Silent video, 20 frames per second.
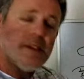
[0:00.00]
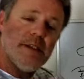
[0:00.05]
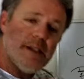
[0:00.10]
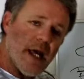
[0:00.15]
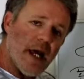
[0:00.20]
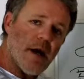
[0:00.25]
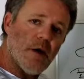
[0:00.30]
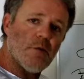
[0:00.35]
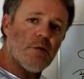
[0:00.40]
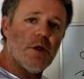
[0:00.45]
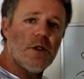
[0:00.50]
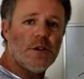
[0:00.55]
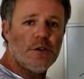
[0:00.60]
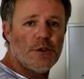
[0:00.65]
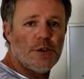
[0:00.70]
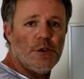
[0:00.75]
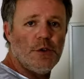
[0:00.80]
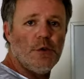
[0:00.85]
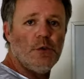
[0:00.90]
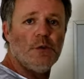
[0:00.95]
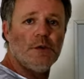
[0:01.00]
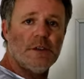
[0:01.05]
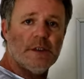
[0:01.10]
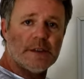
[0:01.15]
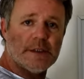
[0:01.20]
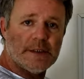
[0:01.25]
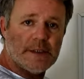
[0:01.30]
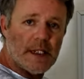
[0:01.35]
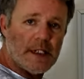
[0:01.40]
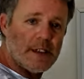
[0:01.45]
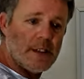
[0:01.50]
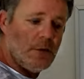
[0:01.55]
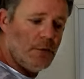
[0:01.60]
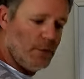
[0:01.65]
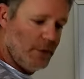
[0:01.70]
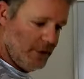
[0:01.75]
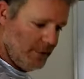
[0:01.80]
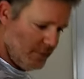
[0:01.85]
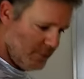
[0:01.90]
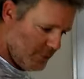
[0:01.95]
down to the second
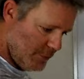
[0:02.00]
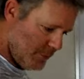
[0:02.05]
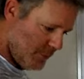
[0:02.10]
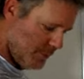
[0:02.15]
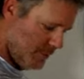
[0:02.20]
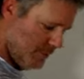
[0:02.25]
reef.